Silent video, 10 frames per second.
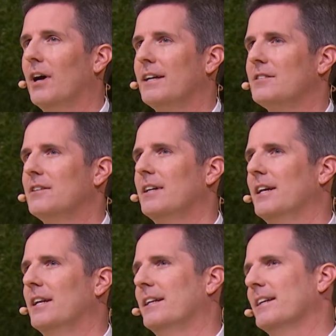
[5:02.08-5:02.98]
loss,
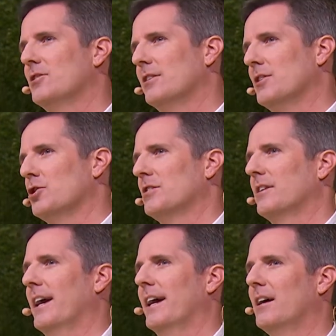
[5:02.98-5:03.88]
in addition to
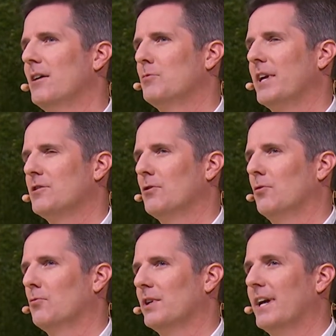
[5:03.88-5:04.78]
just a
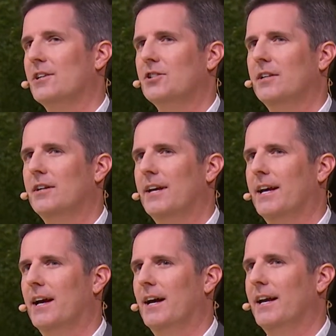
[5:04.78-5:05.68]
potential reduction
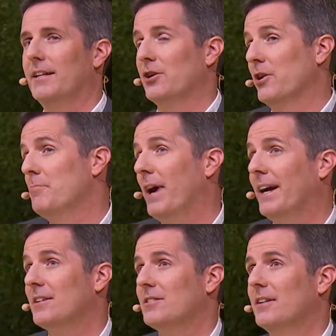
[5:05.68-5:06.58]
uh, in their
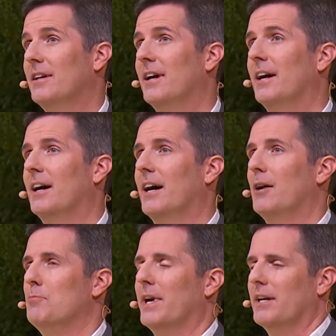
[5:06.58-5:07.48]
impacts
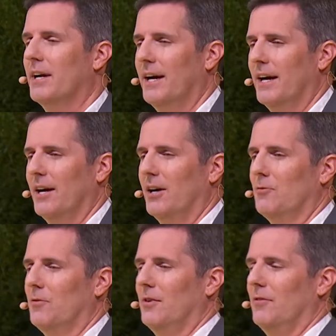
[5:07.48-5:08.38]
being
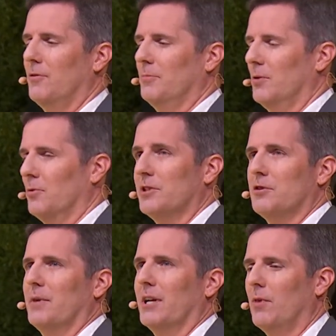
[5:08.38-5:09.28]
from the
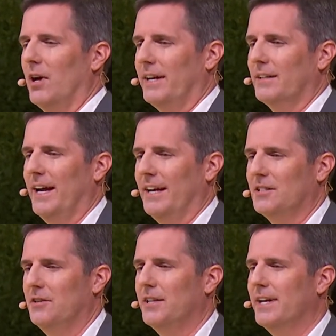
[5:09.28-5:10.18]
reduced metabolic
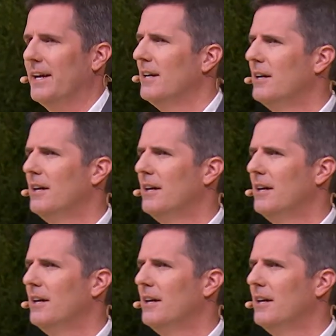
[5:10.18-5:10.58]
activity.